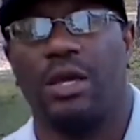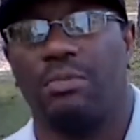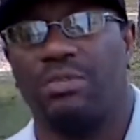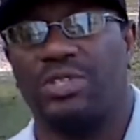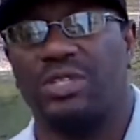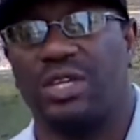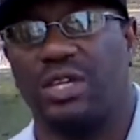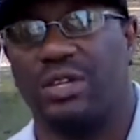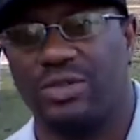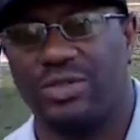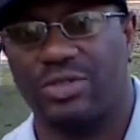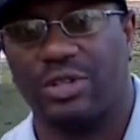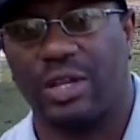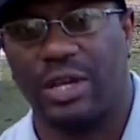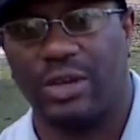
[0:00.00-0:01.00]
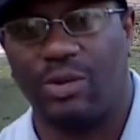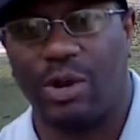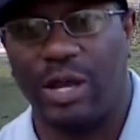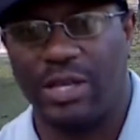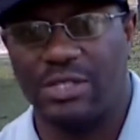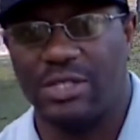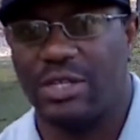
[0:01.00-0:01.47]
Mosquitoes are like
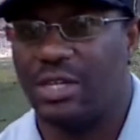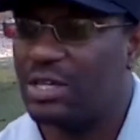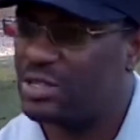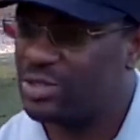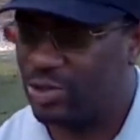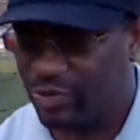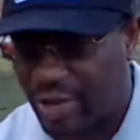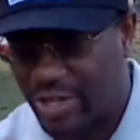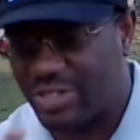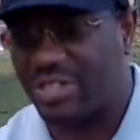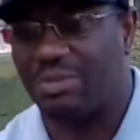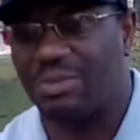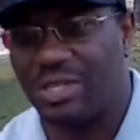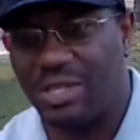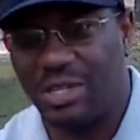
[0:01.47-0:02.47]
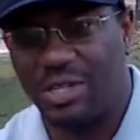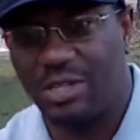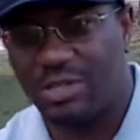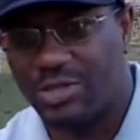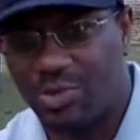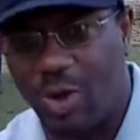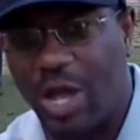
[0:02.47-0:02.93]
crazy. So if y'all see me
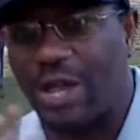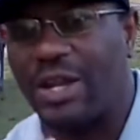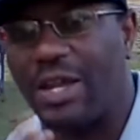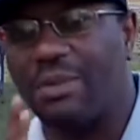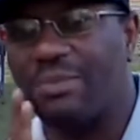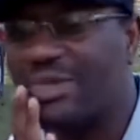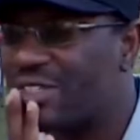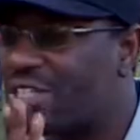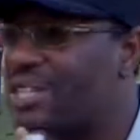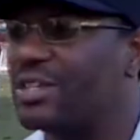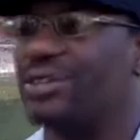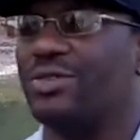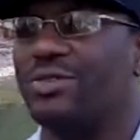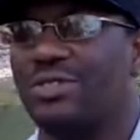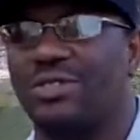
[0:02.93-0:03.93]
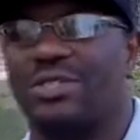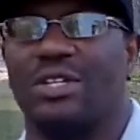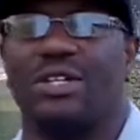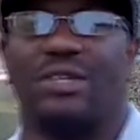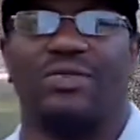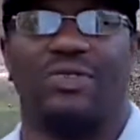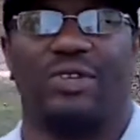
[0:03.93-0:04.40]
swatting at mosquitoes and
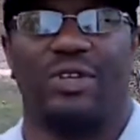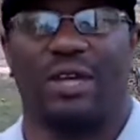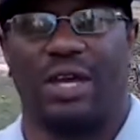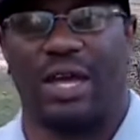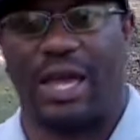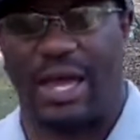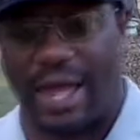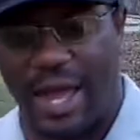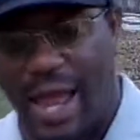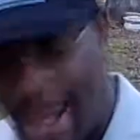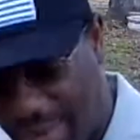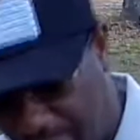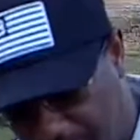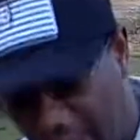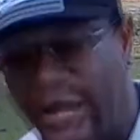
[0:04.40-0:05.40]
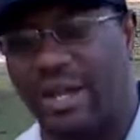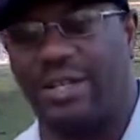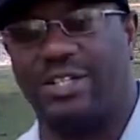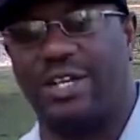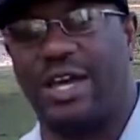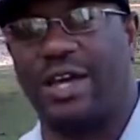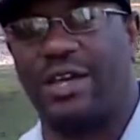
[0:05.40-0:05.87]
stuff, I
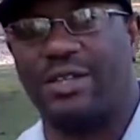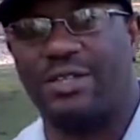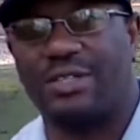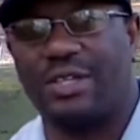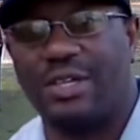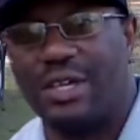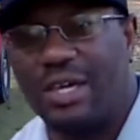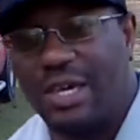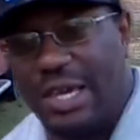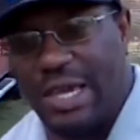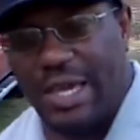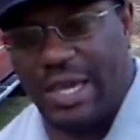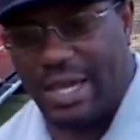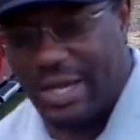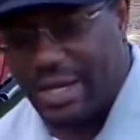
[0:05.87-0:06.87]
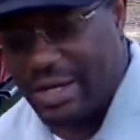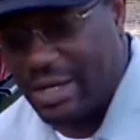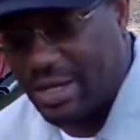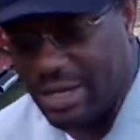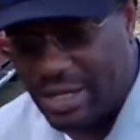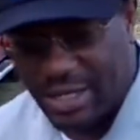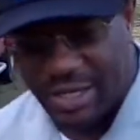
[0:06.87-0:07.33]
apologize. And
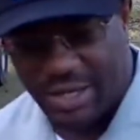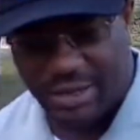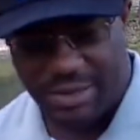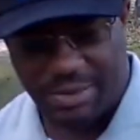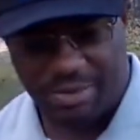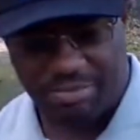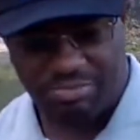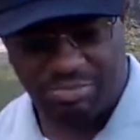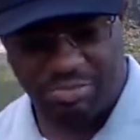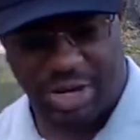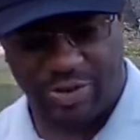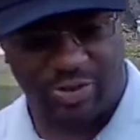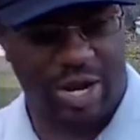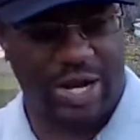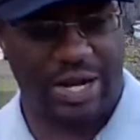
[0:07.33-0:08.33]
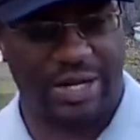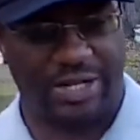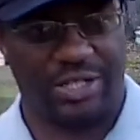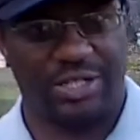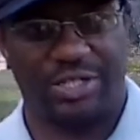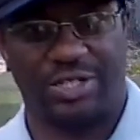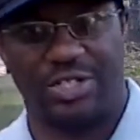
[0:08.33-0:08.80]
I'll try not to
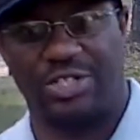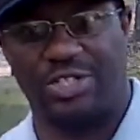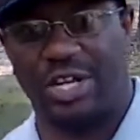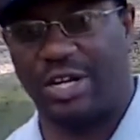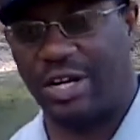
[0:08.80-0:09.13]
shake the